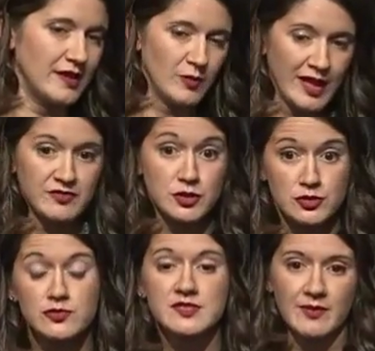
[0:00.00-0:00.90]
then we have to
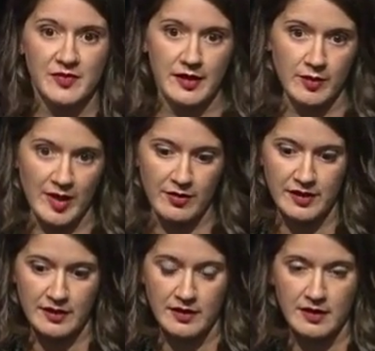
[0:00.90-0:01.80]
do something about
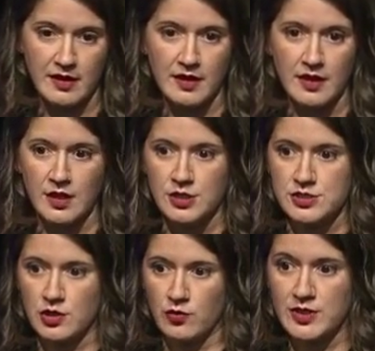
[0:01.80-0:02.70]
it.
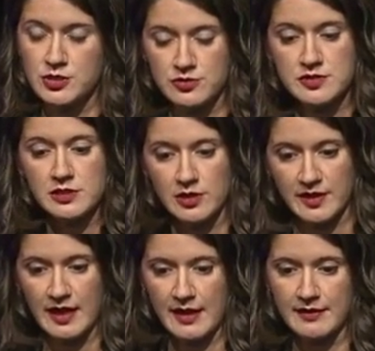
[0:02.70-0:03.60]
So we choose to
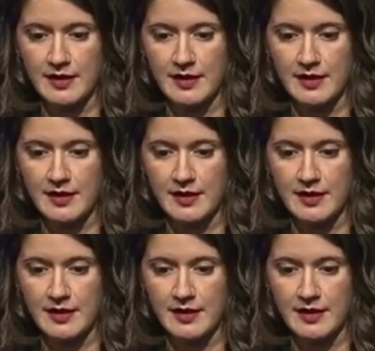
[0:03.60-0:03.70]
look at